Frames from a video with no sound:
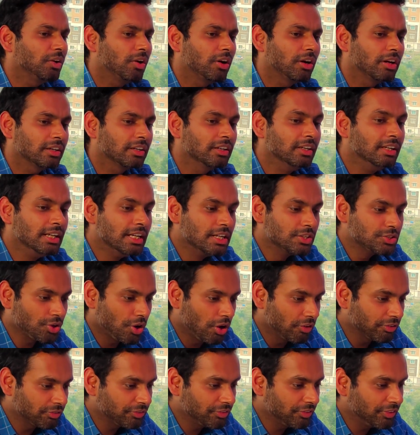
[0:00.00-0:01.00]
or
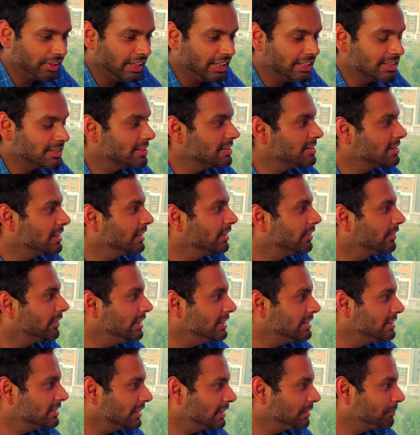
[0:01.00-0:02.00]
softwares is
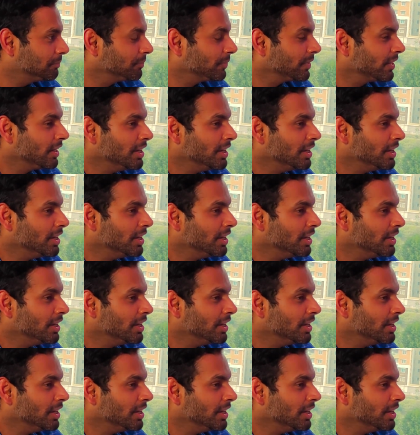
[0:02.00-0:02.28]
increasing.